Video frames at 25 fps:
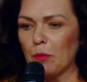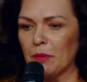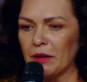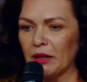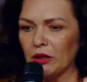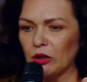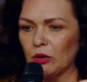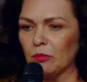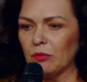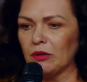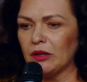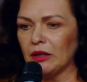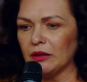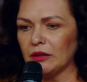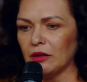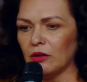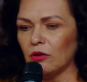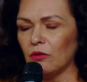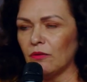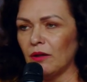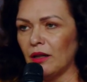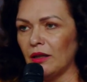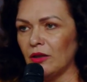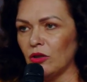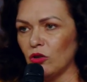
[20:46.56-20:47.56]
When
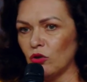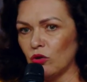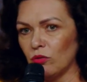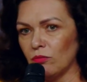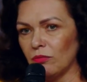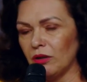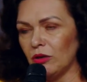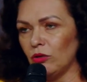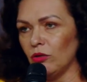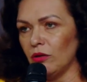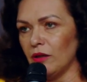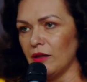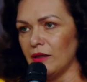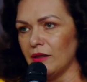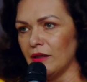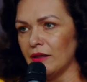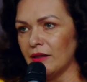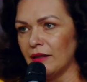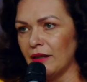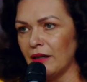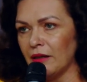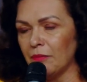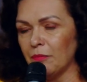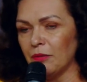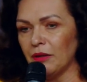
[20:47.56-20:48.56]
I'm talking to the
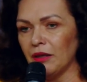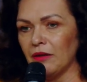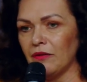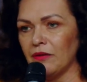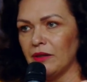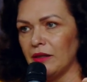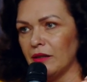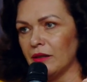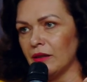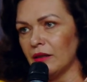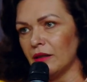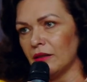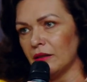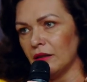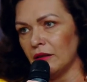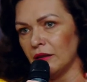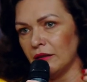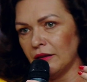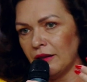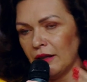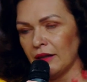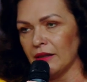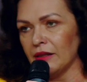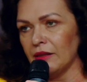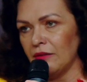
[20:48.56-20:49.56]
shift
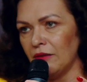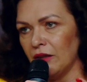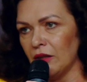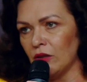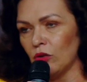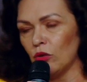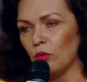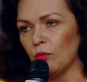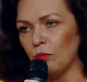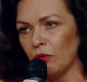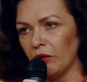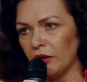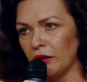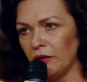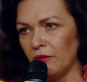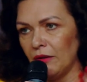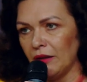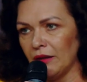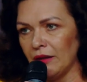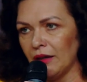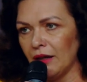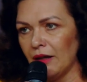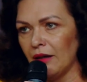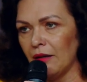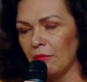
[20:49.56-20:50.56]
managers and I
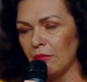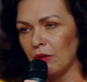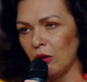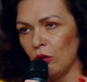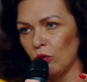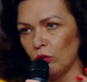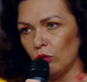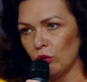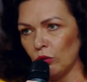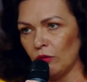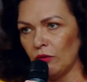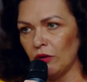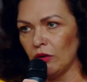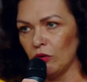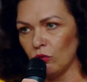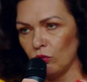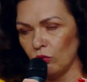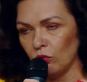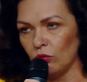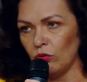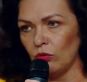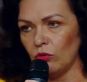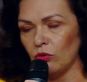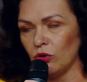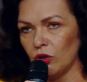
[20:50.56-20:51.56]
say, do we keep
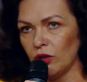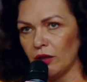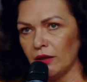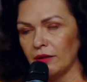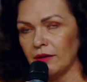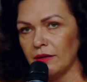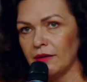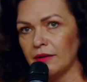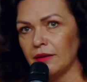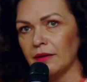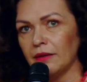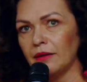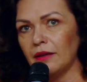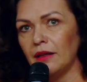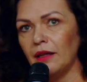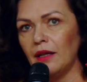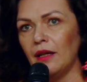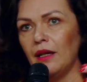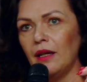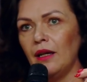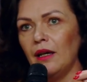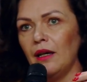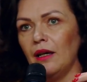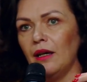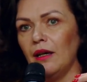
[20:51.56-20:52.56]
going?
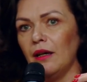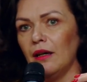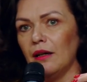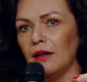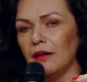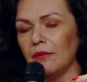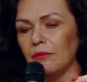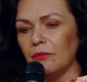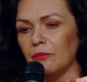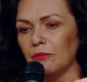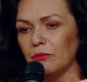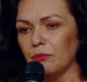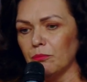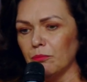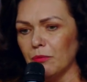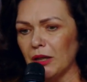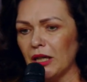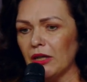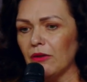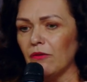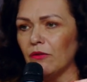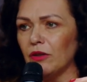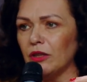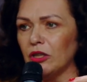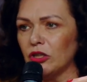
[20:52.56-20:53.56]
They say yes
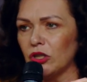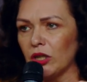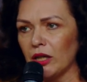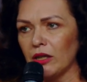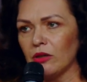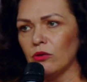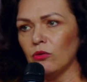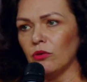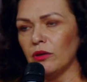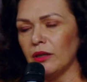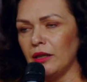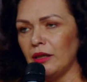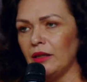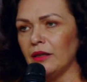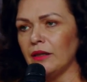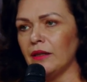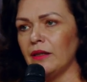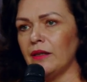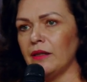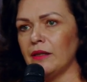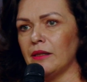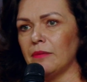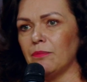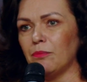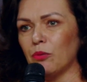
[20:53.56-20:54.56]
until the
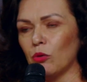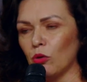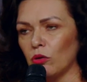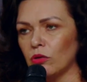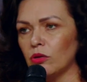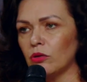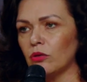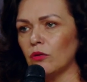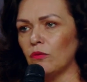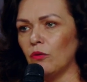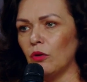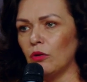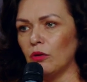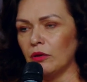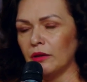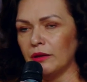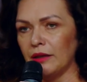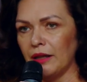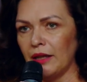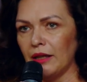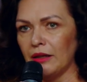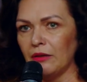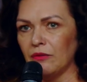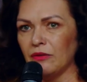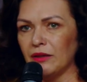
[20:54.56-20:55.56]
war um,
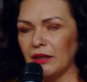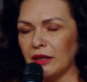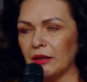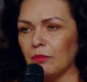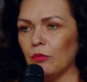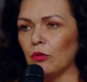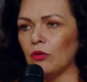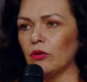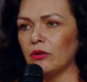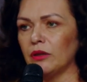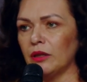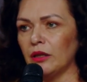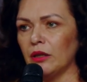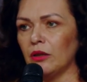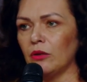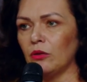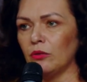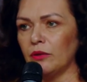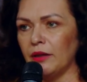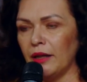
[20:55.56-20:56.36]
is over.